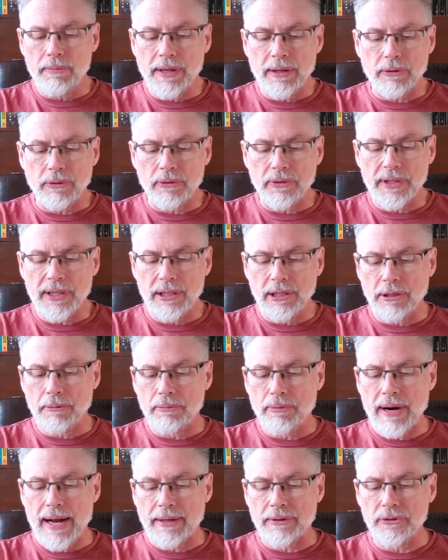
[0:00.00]
medical healing
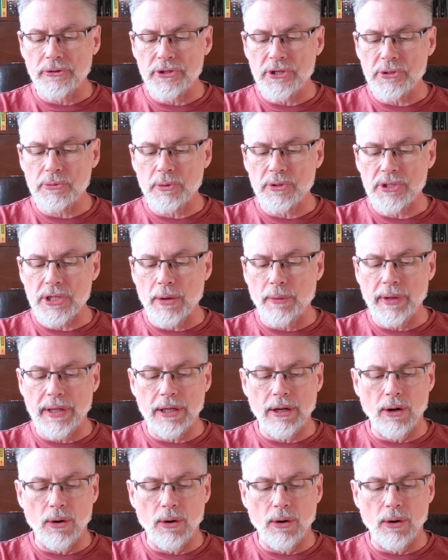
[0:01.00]
practices was owing